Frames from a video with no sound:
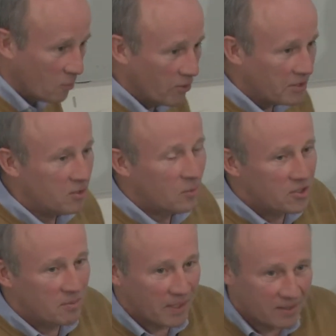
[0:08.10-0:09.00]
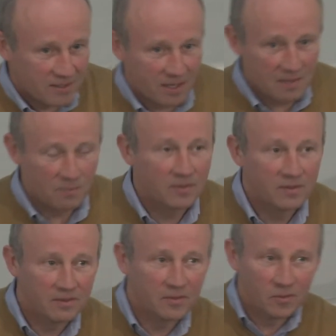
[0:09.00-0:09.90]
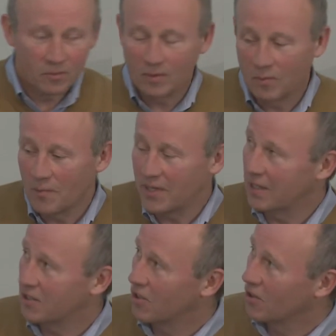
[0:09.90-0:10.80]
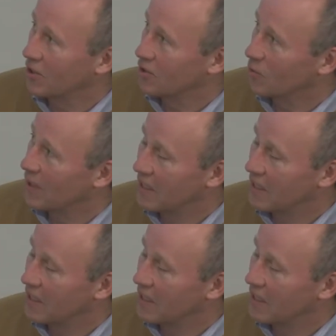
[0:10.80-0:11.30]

worry too much about the time while we get the talking done.